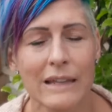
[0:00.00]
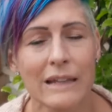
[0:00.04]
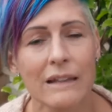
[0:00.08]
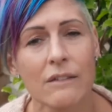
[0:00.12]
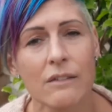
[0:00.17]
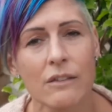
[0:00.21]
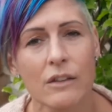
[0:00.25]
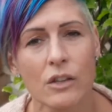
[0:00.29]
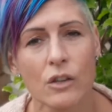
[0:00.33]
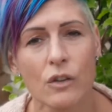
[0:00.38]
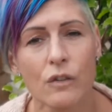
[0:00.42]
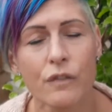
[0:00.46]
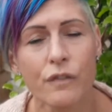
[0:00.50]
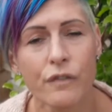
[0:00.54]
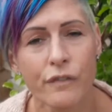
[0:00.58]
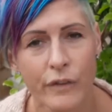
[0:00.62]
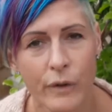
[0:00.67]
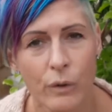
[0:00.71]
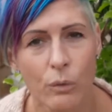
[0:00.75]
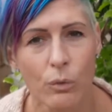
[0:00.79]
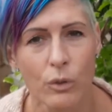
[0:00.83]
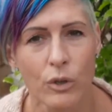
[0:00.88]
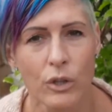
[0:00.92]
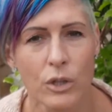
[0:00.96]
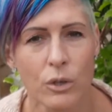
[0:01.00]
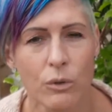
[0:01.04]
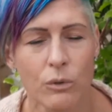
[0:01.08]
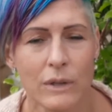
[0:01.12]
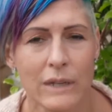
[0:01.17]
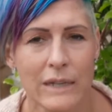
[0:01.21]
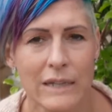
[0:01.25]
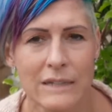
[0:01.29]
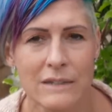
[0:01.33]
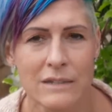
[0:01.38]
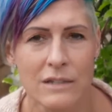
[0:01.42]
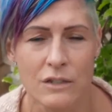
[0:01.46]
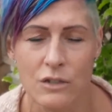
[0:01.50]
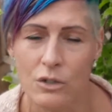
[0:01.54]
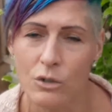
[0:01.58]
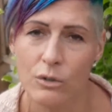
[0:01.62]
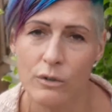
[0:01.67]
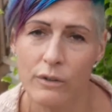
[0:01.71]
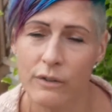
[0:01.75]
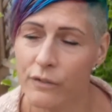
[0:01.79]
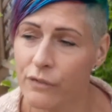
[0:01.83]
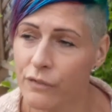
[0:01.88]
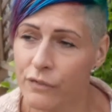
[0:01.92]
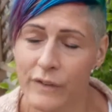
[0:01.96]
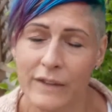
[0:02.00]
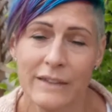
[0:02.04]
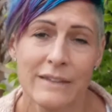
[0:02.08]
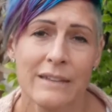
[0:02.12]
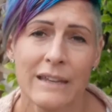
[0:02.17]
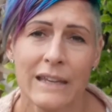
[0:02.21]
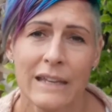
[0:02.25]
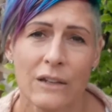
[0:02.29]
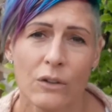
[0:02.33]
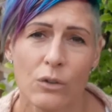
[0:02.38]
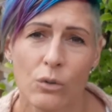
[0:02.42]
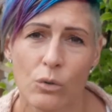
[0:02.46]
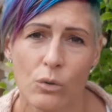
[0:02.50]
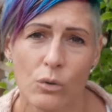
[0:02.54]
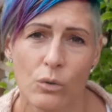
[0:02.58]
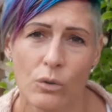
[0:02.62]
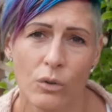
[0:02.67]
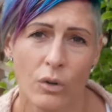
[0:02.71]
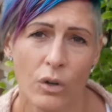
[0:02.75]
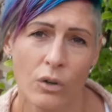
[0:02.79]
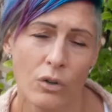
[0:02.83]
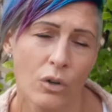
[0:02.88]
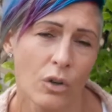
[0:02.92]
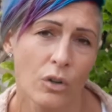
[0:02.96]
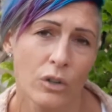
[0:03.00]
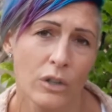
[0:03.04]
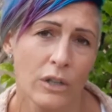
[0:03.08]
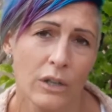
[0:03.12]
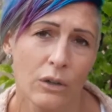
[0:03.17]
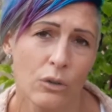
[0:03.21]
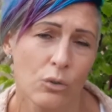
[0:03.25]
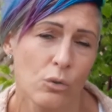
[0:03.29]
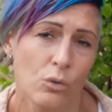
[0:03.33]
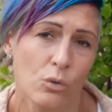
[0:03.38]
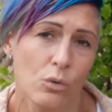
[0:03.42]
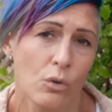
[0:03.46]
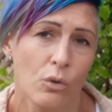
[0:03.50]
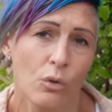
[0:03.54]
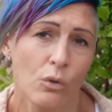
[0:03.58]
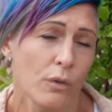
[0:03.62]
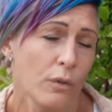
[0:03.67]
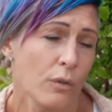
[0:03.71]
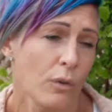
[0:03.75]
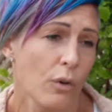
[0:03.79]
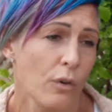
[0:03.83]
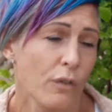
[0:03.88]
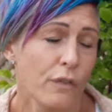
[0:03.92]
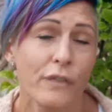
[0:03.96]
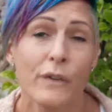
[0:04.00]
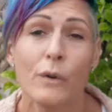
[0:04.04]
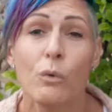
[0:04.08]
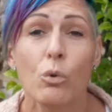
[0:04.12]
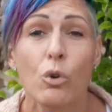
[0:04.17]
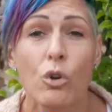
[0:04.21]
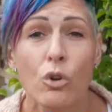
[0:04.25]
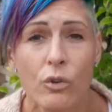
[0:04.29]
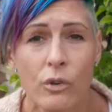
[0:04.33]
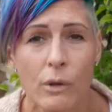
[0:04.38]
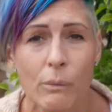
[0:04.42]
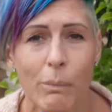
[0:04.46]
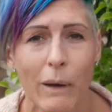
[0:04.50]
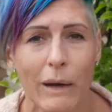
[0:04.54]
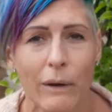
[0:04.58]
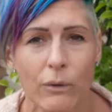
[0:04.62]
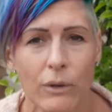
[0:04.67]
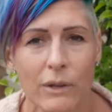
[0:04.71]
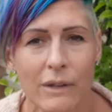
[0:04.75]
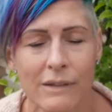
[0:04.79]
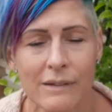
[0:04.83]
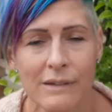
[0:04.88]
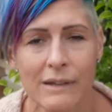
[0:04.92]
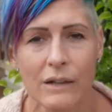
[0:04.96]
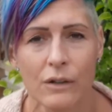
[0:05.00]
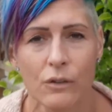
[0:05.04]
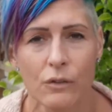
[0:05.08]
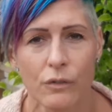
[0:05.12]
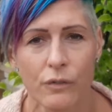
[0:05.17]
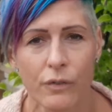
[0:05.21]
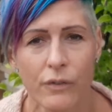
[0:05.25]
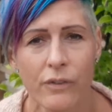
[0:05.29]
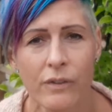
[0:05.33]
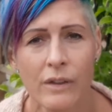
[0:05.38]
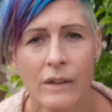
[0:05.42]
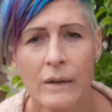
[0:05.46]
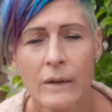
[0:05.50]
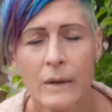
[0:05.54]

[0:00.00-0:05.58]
that you feel that you need to do to fit in or feel good about yourselves.